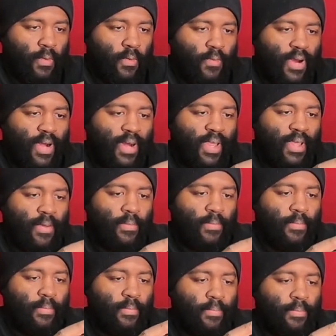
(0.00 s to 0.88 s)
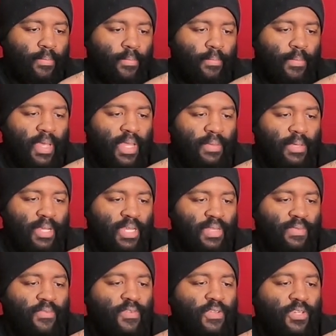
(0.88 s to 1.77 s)
Right now, mainly because
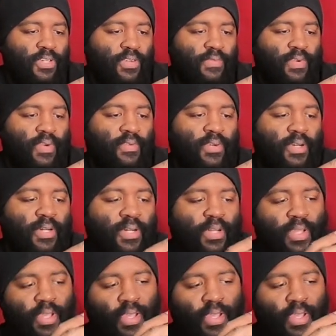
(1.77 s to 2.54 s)
I'm fishing the river